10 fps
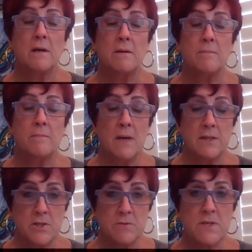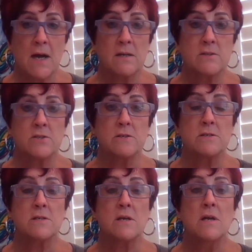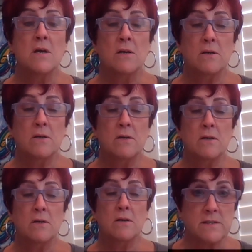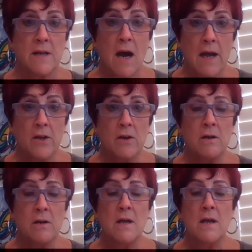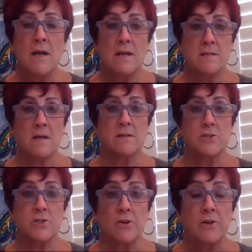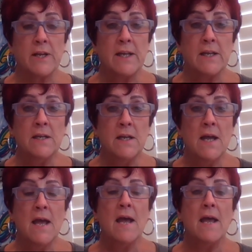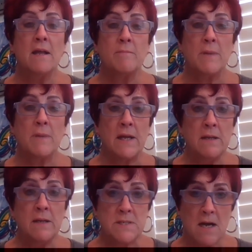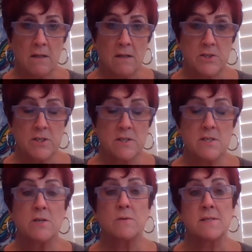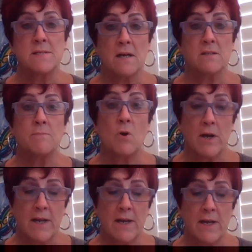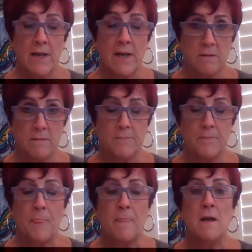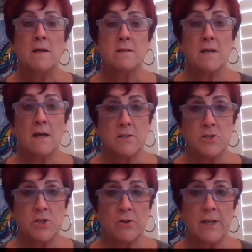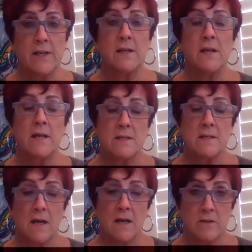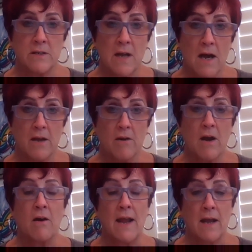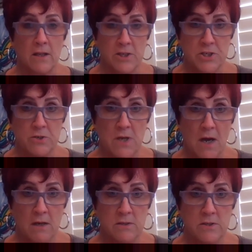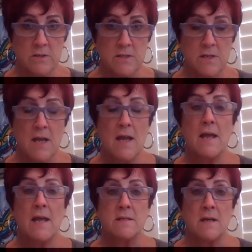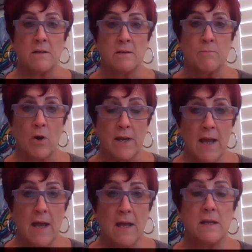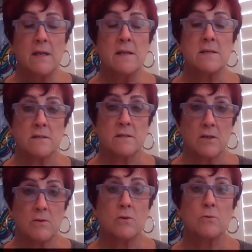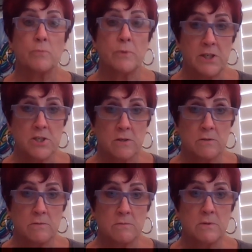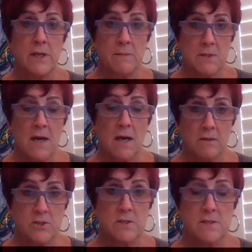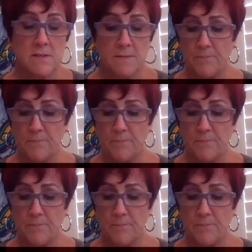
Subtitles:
my 2 doctors, who are Dr. Nair and Dr. Jernigan, and my hematologist, who is Dr. Marquette. Dr. Jernigan and Dr. Nair are LSU doctors, and Dr. Marquette is a local regional hematologist.